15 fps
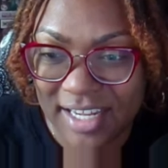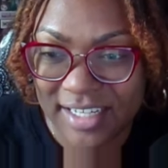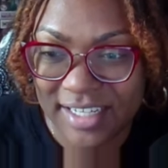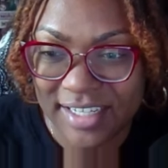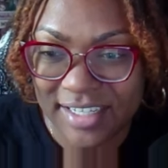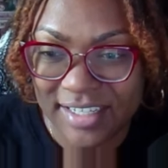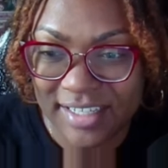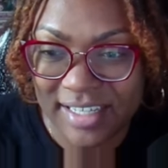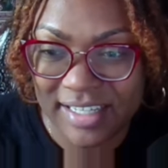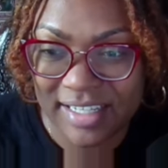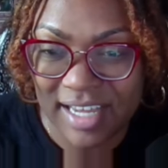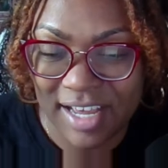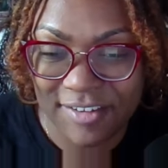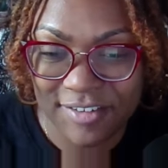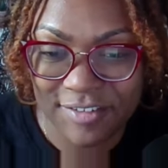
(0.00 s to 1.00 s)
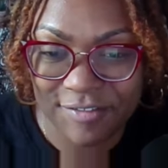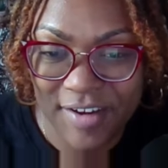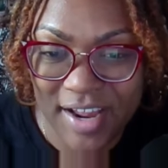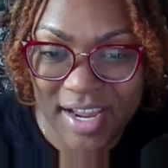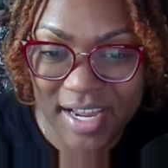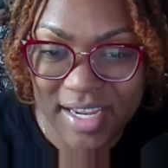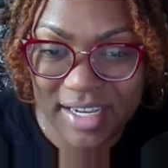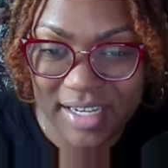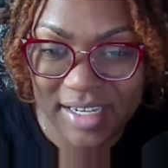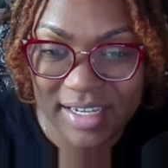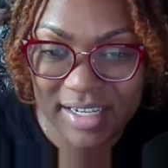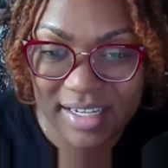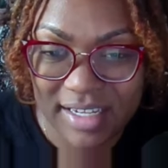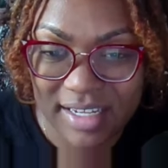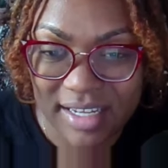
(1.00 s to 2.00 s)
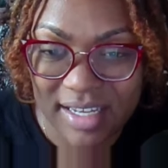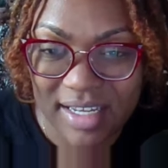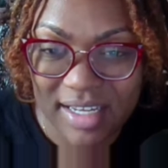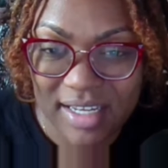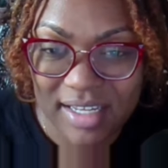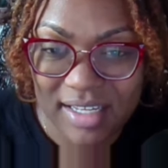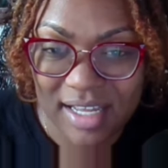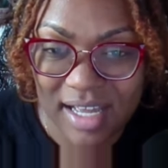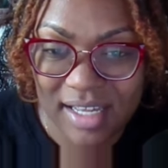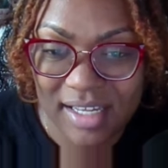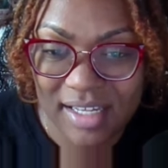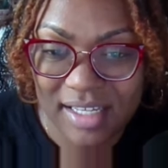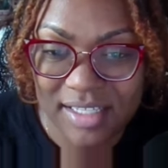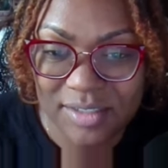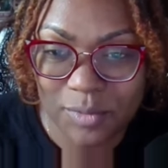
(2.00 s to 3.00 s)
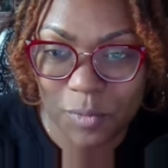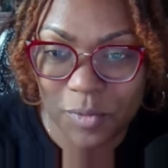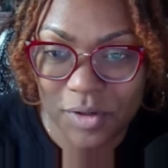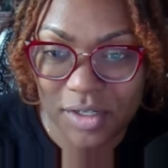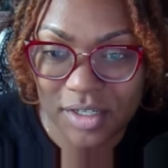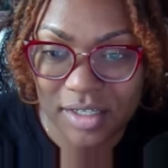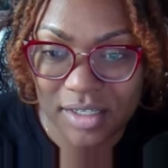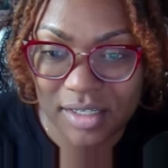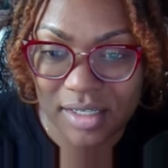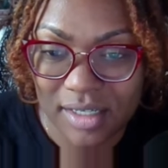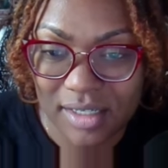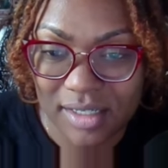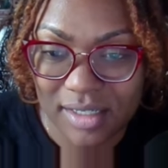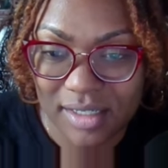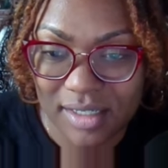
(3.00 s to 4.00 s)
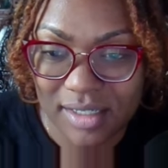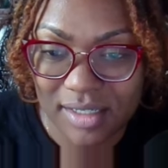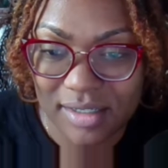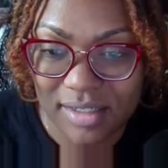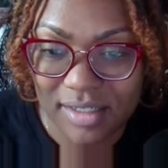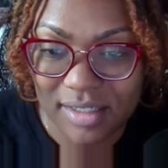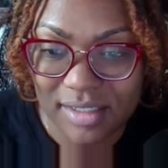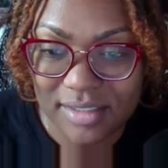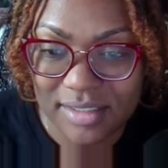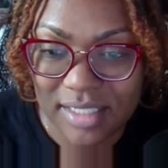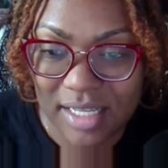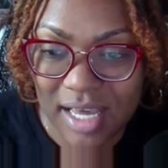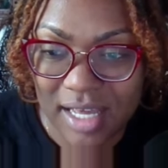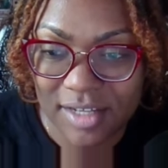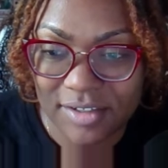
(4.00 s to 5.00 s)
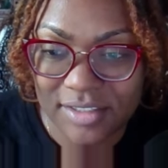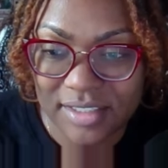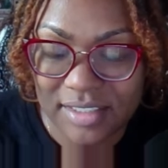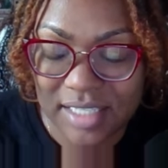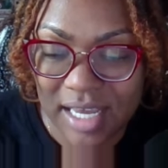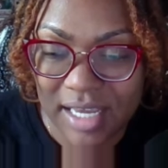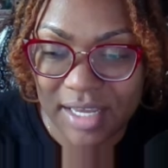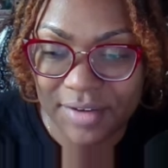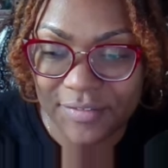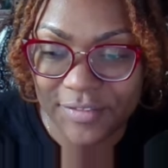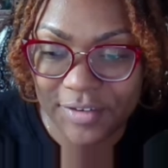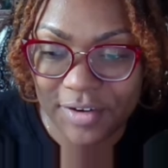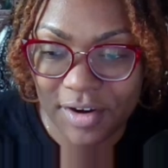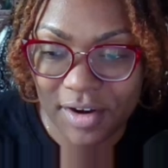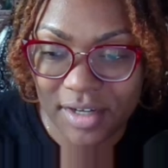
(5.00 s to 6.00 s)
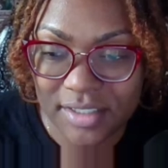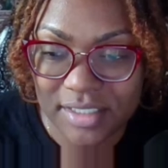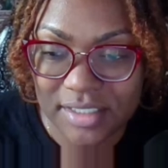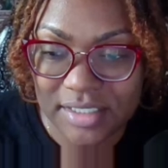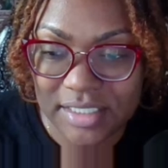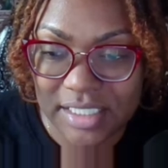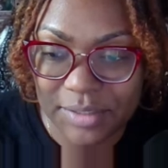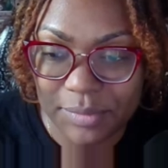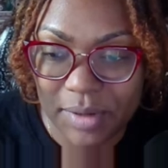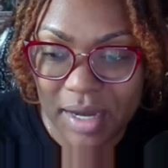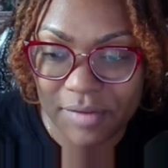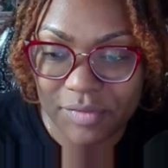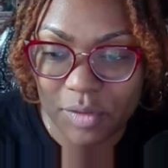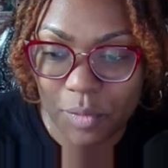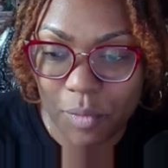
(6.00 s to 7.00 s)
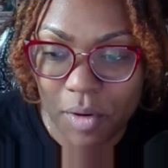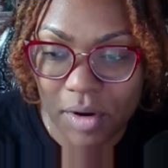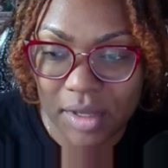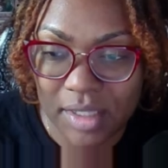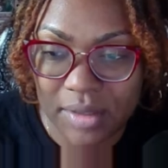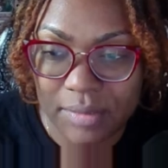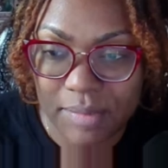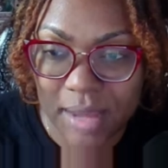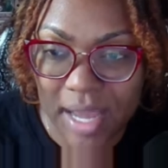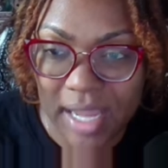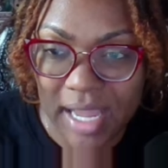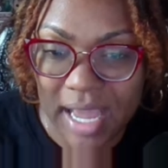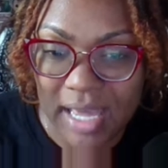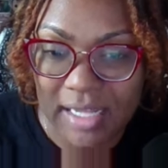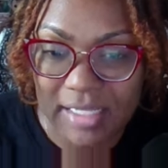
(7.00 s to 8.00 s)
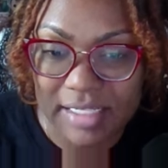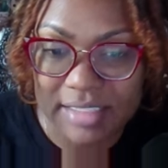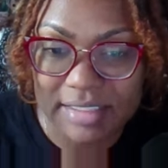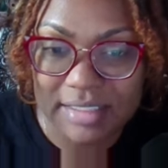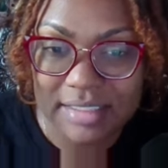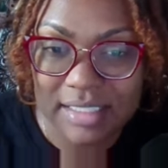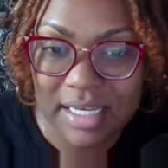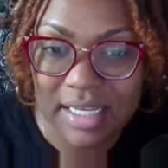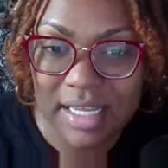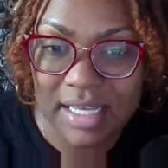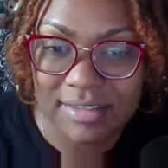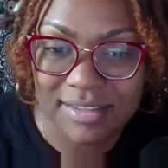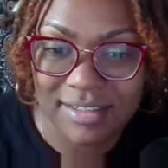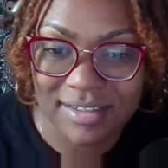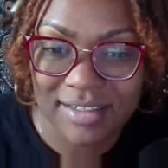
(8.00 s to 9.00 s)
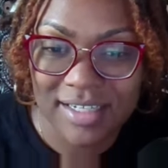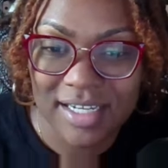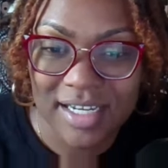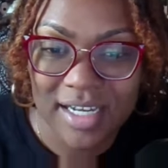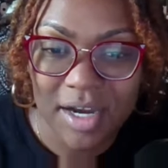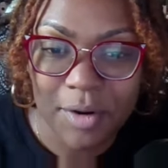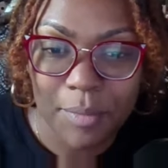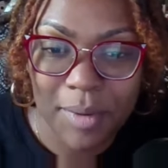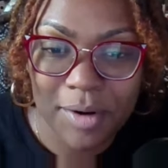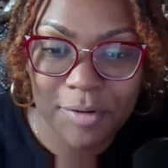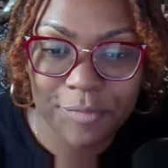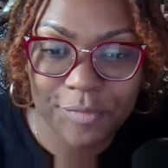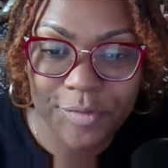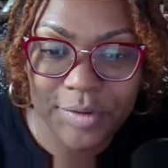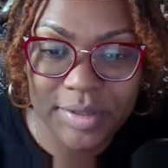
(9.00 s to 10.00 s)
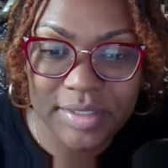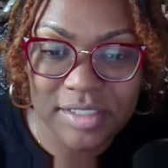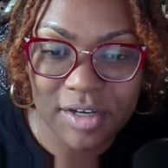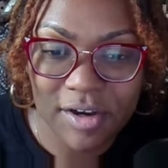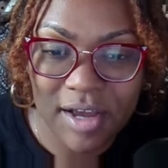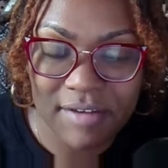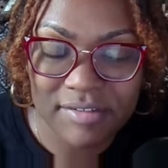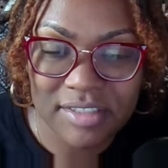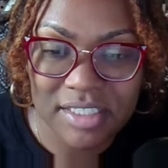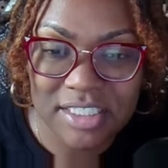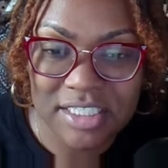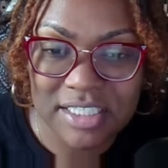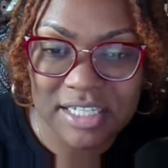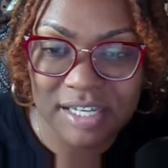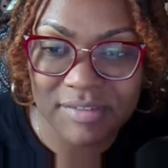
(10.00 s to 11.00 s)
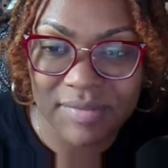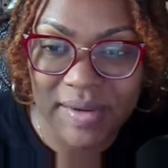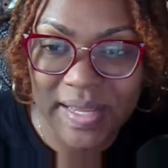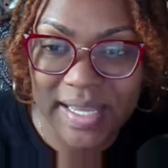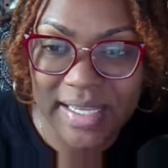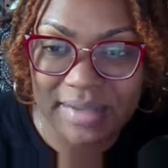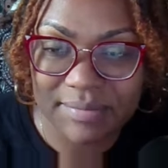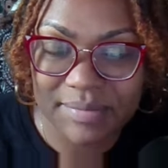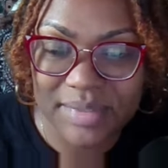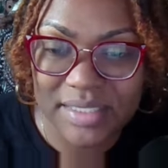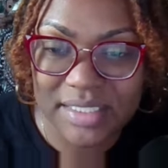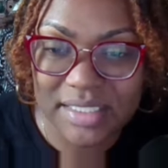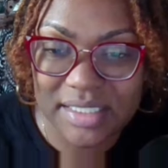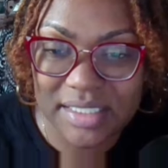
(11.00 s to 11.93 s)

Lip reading: of here. Get out of the rain. Gaia, it's water. Stay out of sight. If you cause a scene, we'll have to walk in the back alleys. Yes, sir. Why do fleens all have such dumb names?